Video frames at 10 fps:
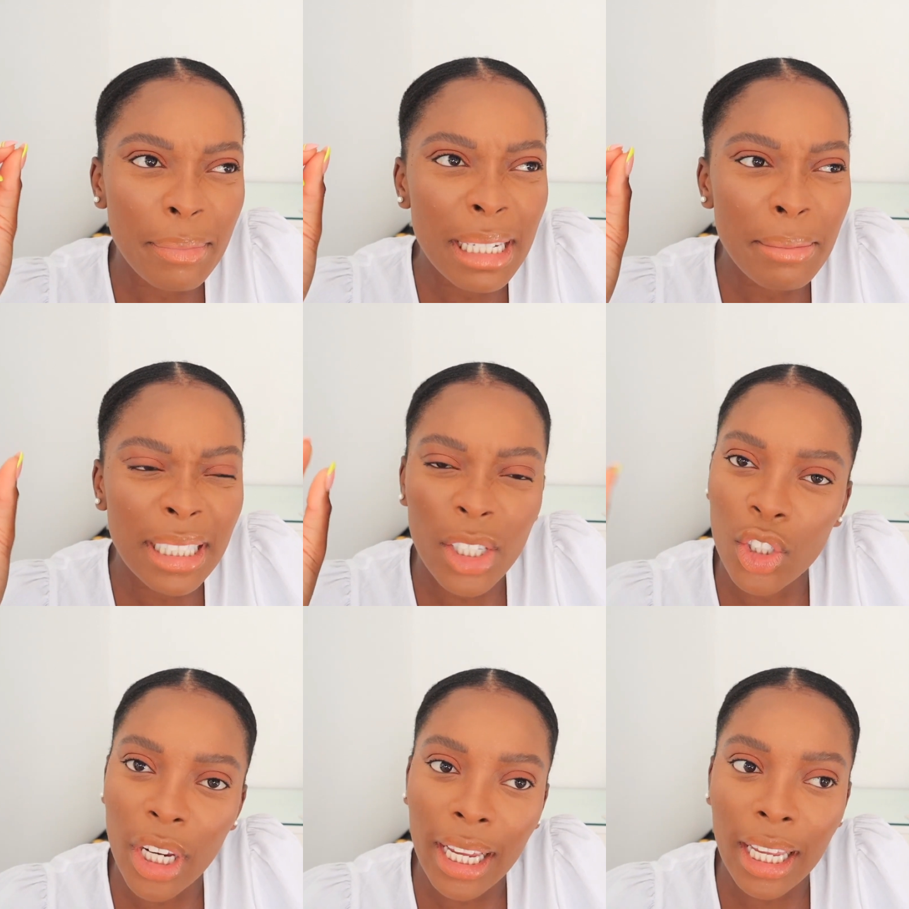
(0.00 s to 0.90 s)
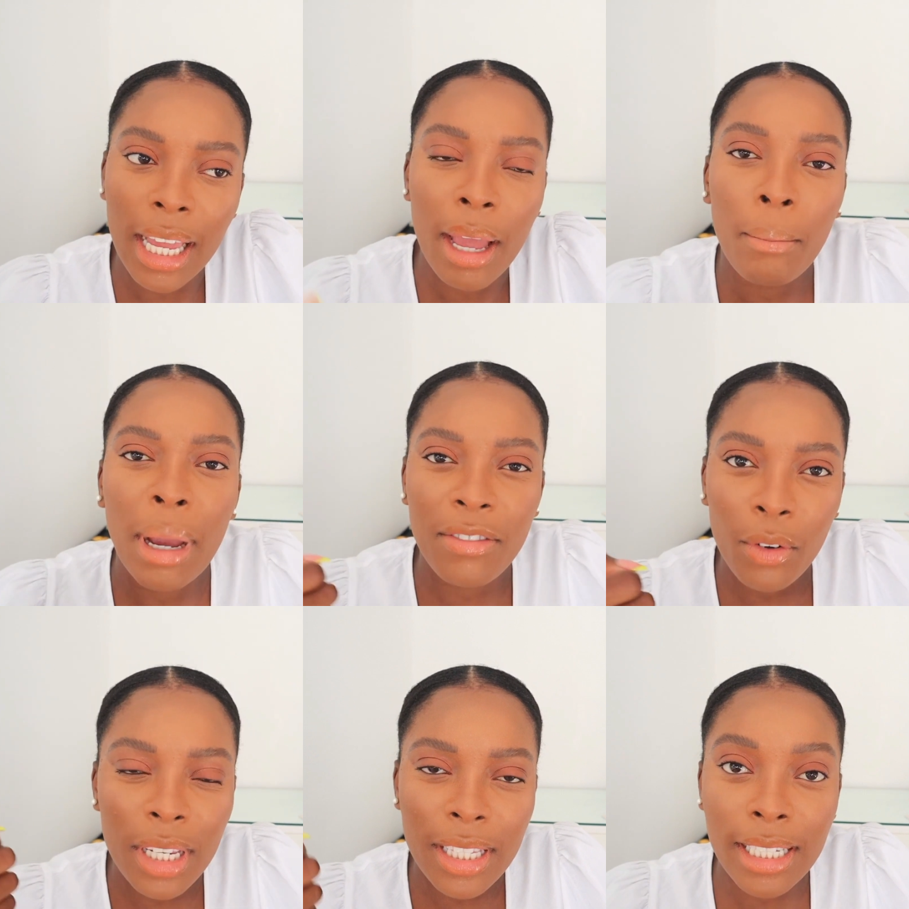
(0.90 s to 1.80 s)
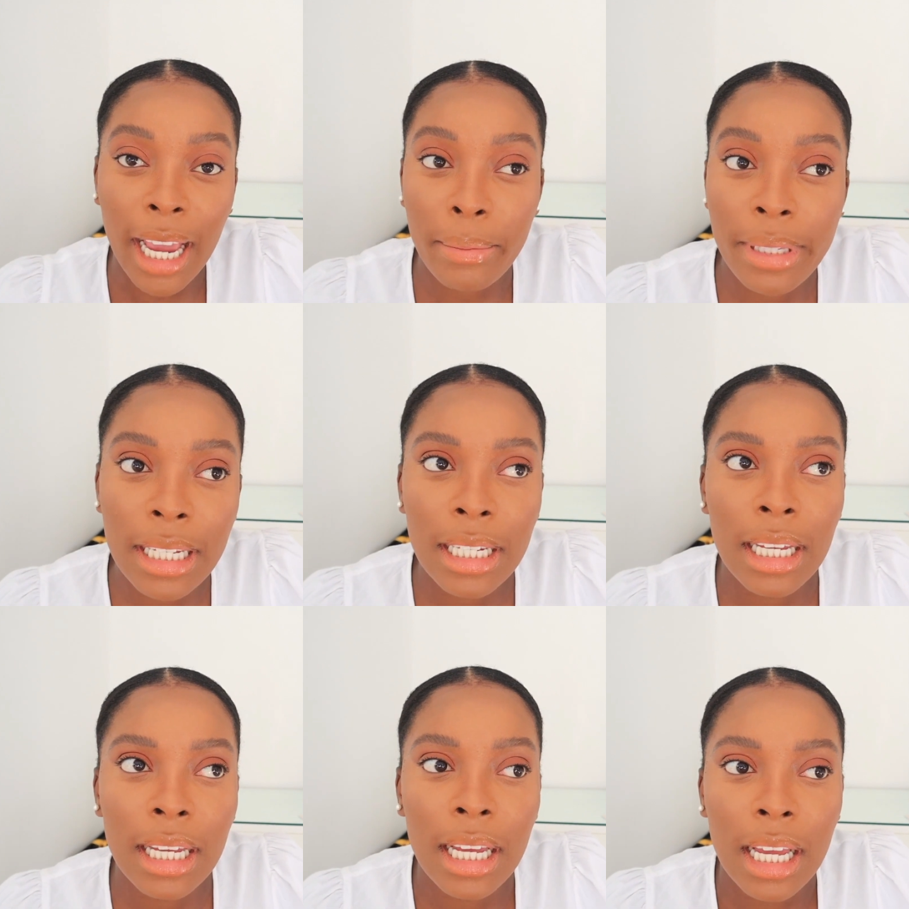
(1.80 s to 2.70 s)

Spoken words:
millimeter jack. My phone is a Type-C.